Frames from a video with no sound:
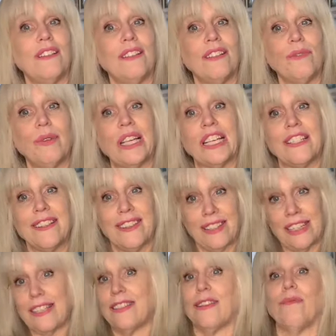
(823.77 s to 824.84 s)
we could
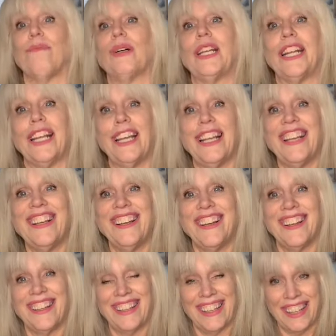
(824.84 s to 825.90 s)
see somebody
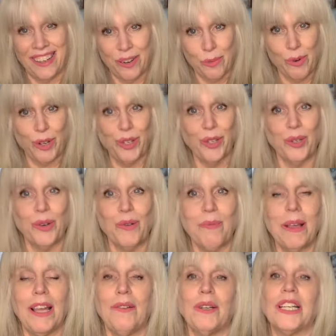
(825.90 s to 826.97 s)
in a room
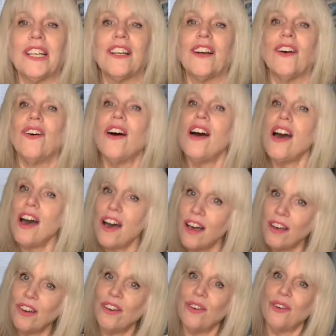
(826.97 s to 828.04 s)
and we could go,
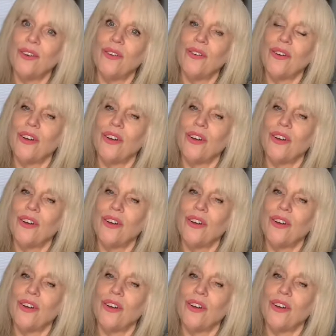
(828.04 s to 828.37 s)
oh,